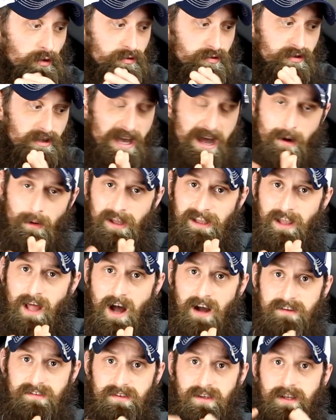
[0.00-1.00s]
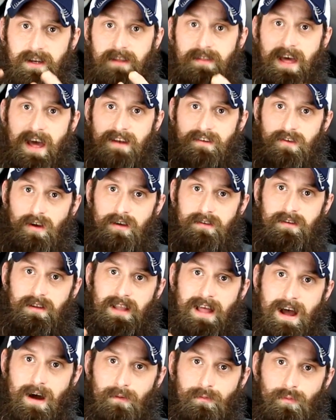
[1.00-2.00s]
you'll see how it locks in, and that does
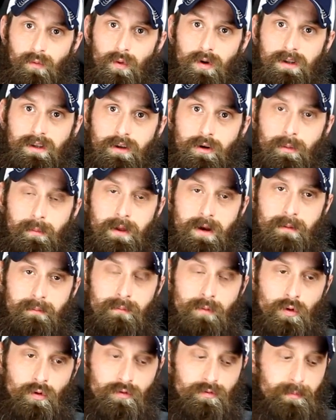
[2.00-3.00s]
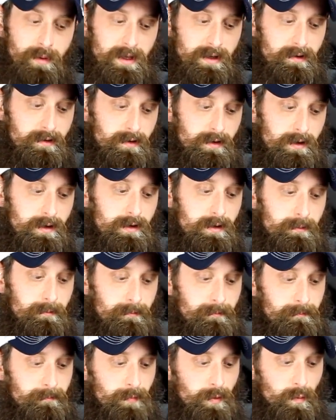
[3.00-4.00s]
allow for a little bit of movement
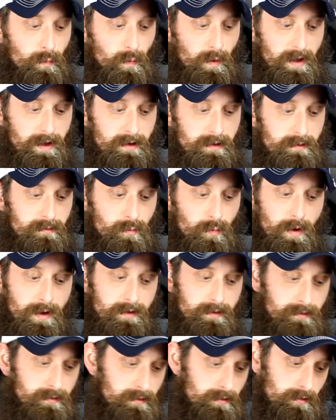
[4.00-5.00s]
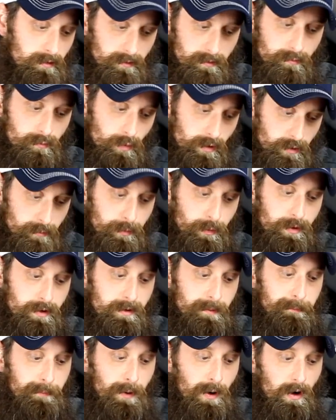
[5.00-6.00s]
when you put
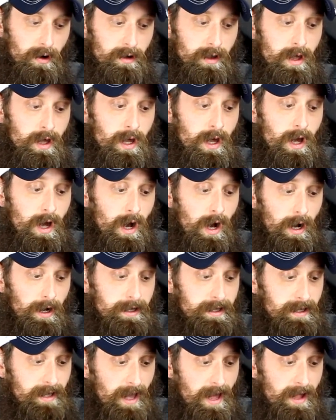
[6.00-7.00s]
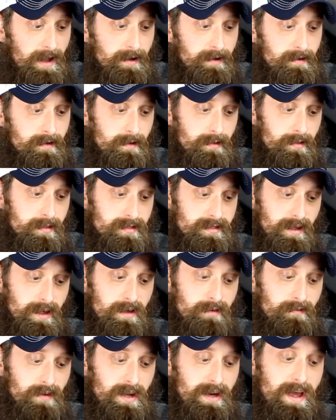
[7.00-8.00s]
it in park. Again,
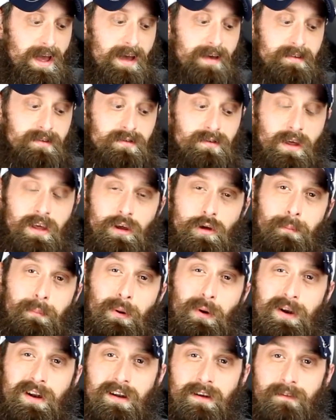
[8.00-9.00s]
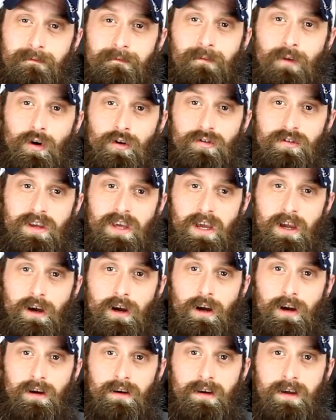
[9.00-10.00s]
think of it as like you put it in first
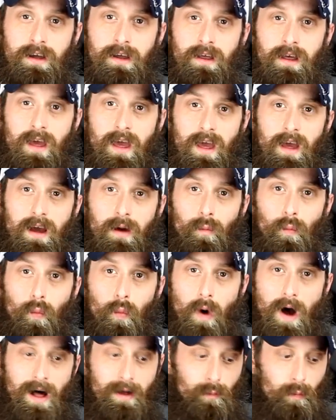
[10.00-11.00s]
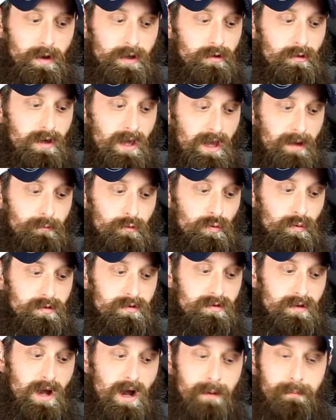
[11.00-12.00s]
gear while when you came to a
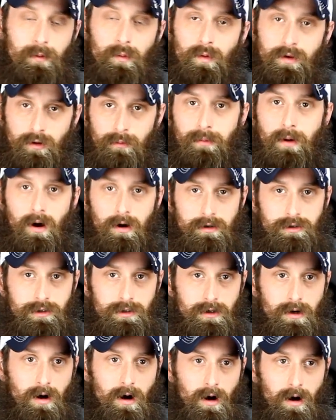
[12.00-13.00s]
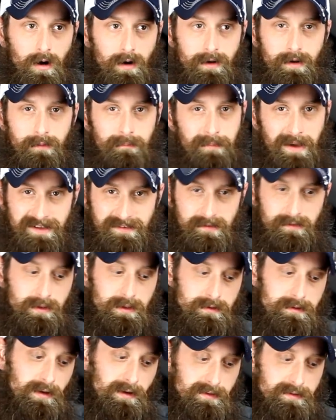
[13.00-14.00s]
stop or when you parked your car, and it
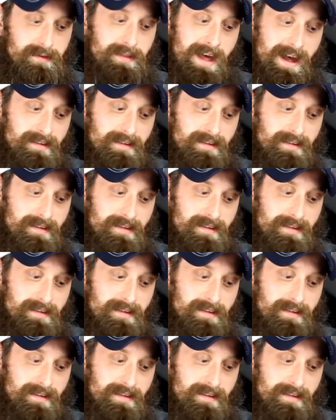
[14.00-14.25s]
basically does